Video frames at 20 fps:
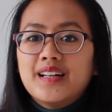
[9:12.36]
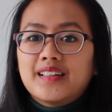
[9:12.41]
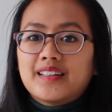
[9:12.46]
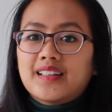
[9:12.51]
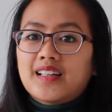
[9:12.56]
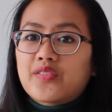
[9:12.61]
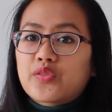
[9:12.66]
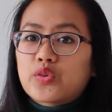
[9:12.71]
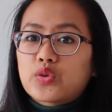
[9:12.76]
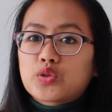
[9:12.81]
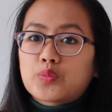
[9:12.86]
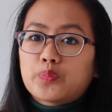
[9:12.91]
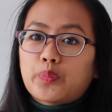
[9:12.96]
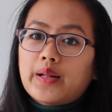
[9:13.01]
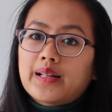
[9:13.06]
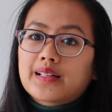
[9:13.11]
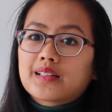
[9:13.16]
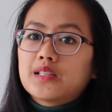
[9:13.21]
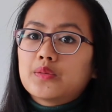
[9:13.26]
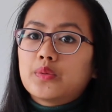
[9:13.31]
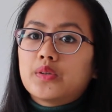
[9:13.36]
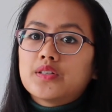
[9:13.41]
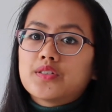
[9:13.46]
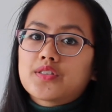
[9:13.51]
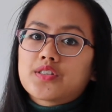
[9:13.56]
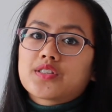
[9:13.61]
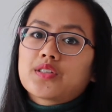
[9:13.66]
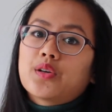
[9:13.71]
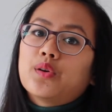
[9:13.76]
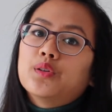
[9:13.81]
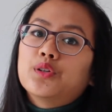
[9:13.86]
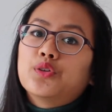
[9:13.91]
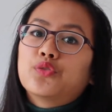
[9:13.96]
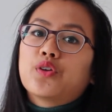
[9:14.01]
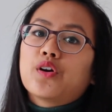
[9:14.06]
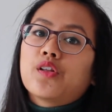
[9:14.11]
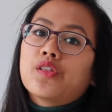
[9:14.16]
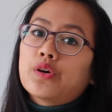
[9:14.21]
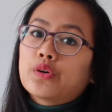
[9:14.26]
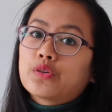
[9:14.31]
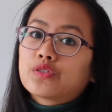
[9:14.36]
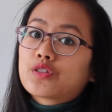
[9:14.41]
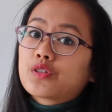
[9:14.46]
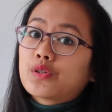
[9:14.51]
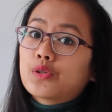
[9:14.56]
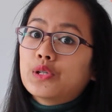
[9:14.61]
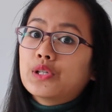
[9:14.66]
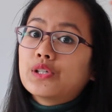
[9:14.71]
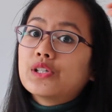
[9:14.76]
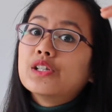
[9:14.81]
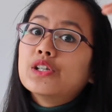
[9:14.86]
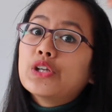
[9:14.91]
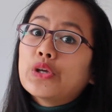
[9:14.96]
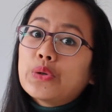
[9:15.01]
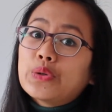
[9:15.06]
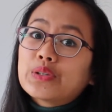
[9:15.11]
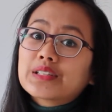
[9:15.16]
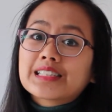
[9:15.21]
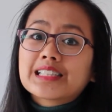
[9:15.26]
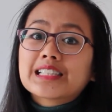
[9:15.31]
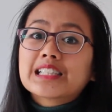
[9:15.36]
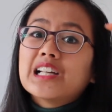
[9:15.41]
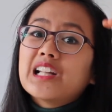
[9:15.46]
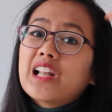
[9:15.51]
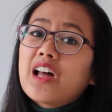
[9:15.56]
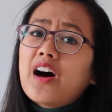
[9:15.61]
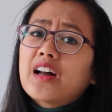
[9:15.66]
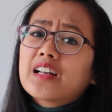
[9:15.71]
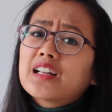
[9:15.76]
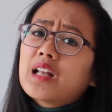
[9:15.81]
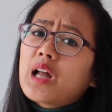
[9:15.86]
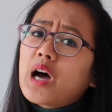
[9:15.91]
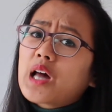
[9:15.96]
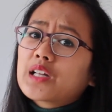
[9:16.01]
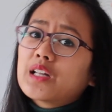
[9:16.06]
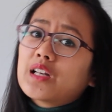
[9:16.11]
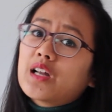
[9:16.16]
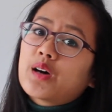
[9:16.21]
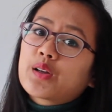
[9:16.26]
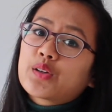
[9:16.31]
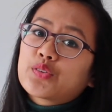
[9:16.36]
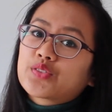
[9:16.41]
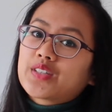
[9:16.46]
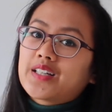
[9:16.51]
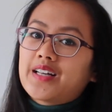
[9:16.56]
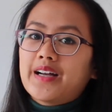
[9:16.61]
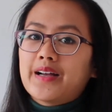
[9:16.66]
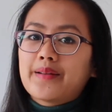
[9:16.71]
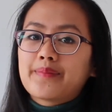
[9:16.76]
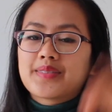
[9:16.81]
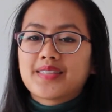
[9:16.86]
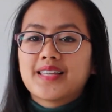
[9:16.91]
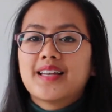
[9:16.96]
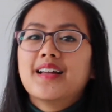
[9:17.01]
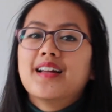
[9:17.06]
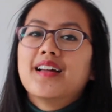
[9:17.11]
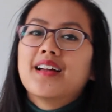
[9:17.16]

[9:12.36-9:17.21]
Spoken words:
yeah, those bulky ones is only for those who use it a lot of times.